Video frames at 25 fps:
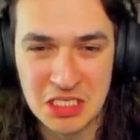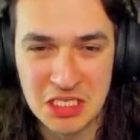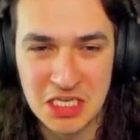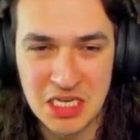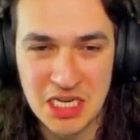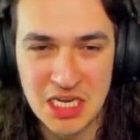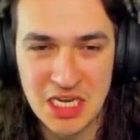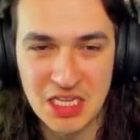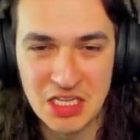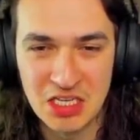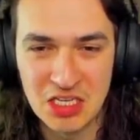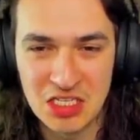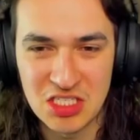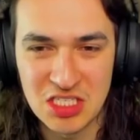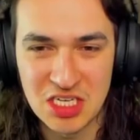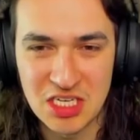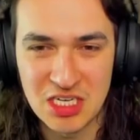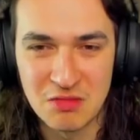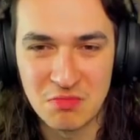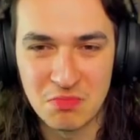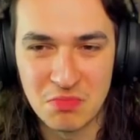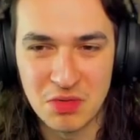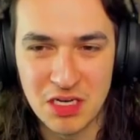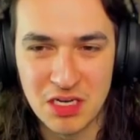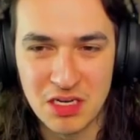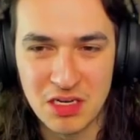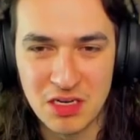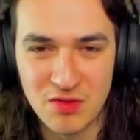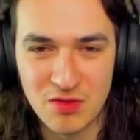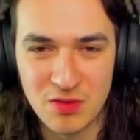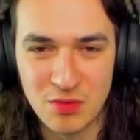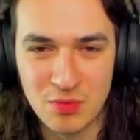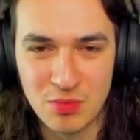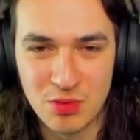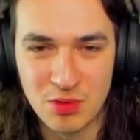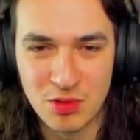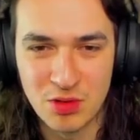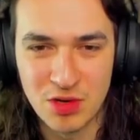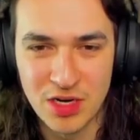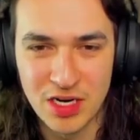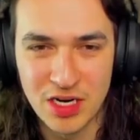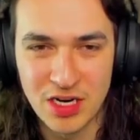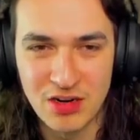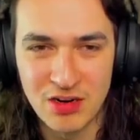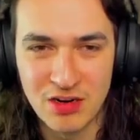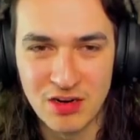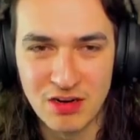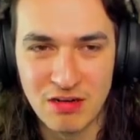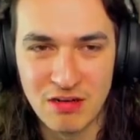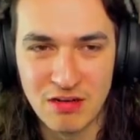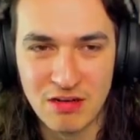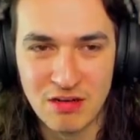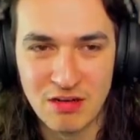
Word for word: It looks like a big enough important area.